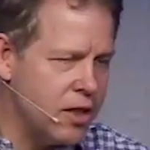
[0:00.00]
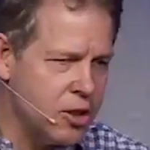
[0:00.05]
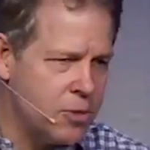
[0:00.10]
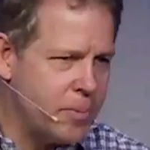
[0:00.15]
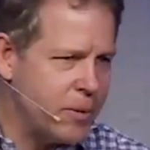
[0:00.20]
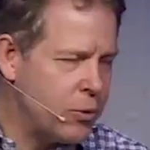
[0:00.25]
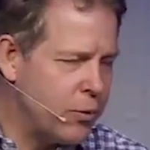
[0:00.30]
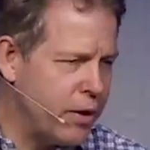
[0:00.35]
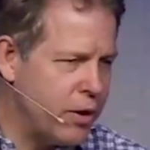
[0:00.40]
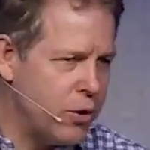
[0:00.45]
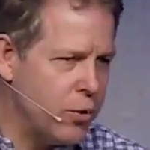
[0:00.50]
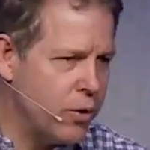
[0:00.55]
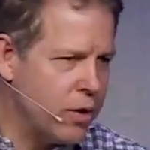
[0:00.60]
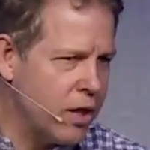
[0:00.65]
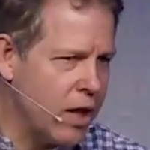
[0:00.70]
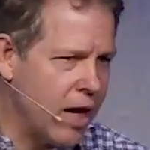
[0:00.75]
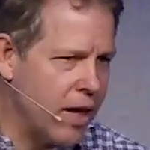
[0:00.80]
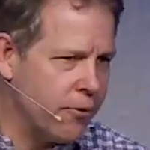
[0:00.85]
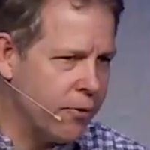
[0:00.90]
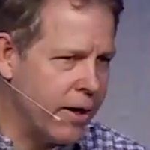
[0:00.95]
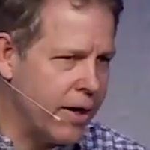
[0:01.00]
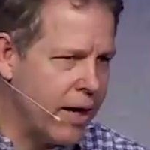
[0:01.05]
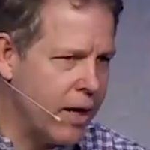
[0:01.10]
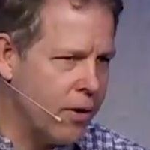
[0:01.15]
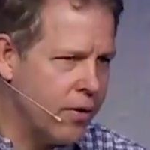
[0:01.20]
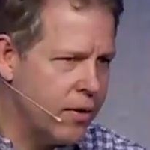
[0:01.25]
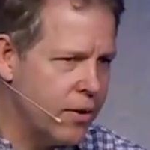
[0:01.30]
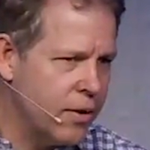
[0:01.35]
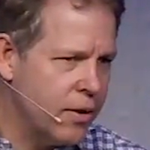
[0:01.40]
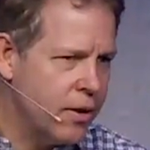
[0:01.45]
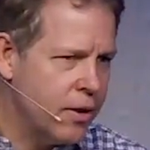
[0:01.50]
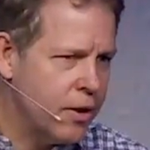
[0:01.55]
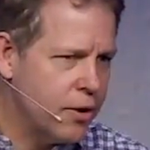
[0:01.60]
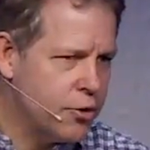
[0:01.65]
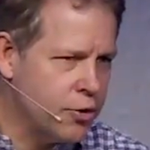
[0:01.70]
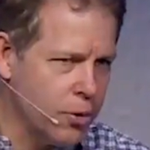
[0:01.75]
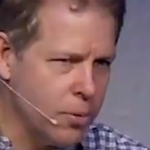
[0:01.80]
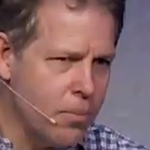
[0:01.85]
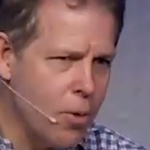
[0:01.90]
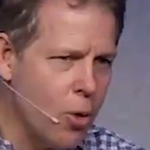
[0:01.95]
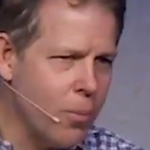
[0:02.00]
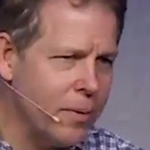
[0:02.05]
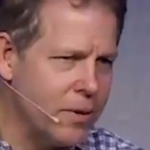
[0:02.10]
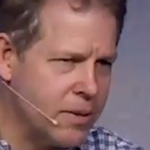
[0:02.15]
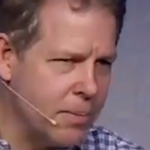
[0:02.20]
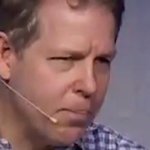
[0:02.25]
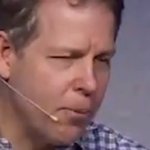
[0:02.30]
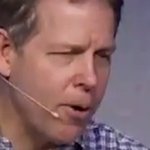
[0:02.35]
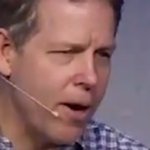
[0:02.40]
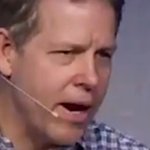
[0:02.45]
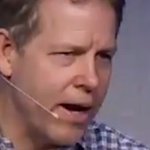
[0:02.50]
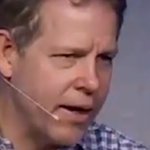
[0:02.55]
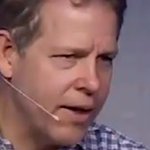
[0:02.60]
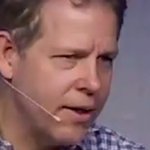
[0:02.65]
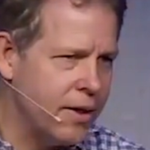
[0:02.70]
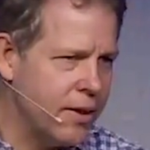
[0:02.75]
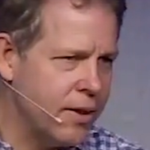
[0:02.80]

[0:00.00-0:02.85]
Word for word: It's between you and God right now. It's your moment to pray.